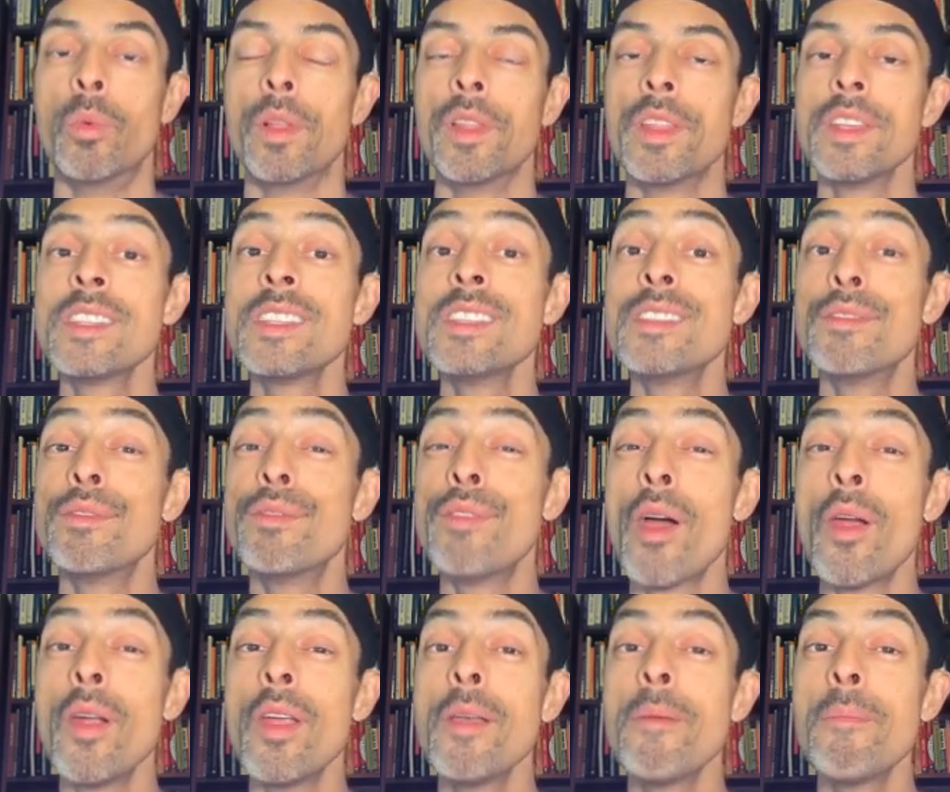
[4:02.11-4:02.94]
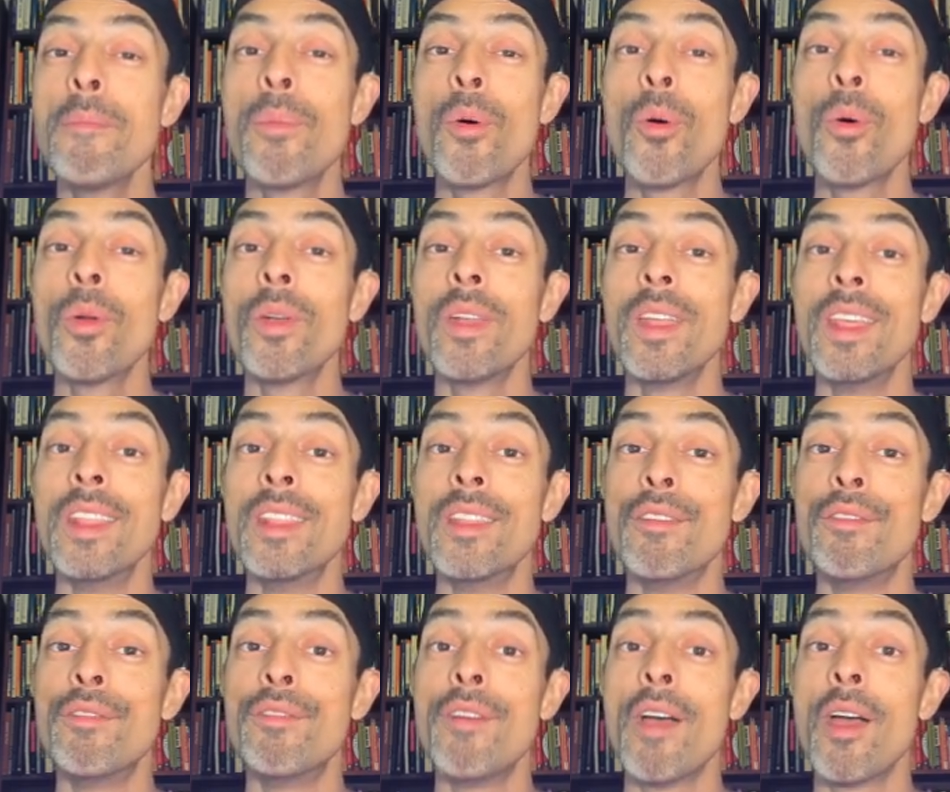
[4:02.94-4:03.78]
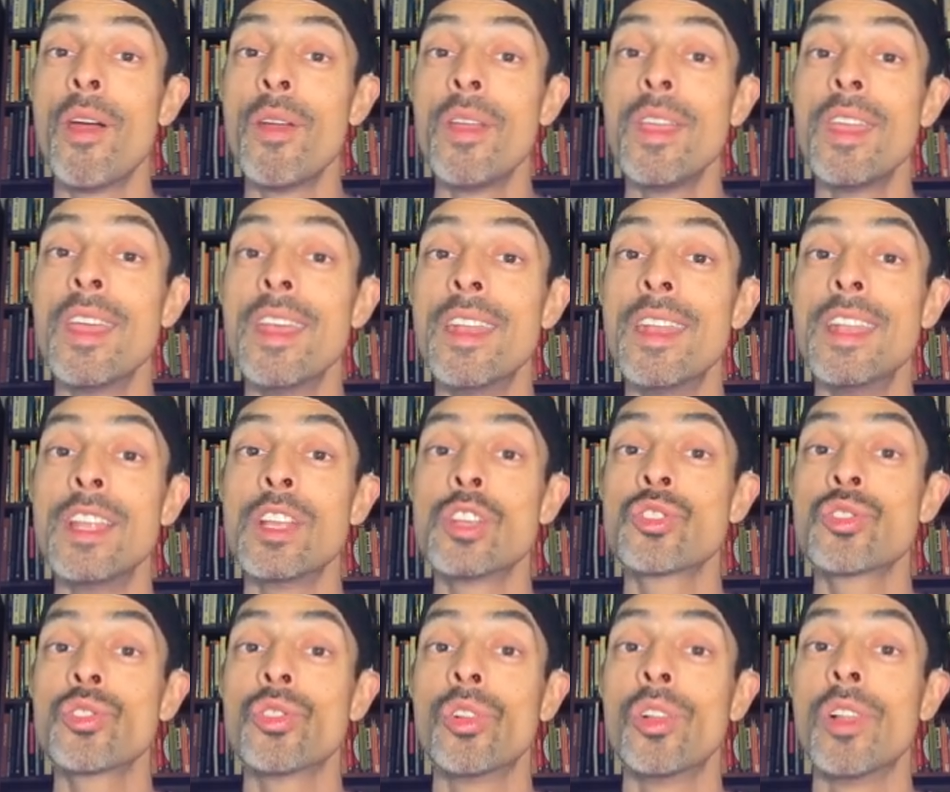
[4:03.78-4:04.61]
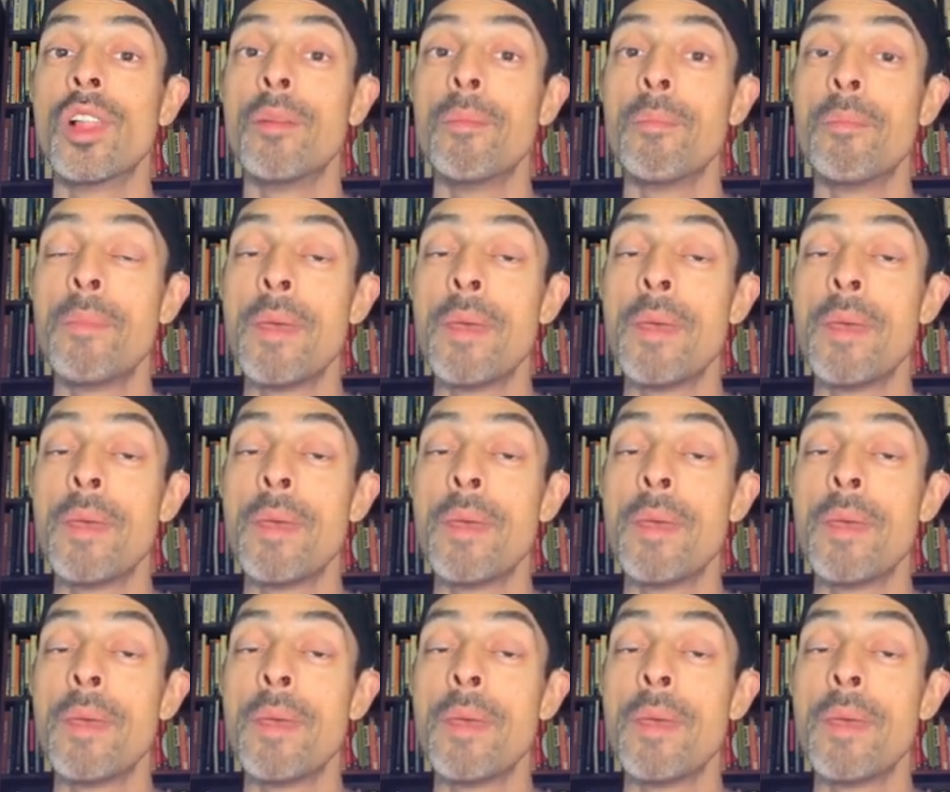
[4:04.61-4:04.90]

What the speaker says: Well, this is very important in the very initial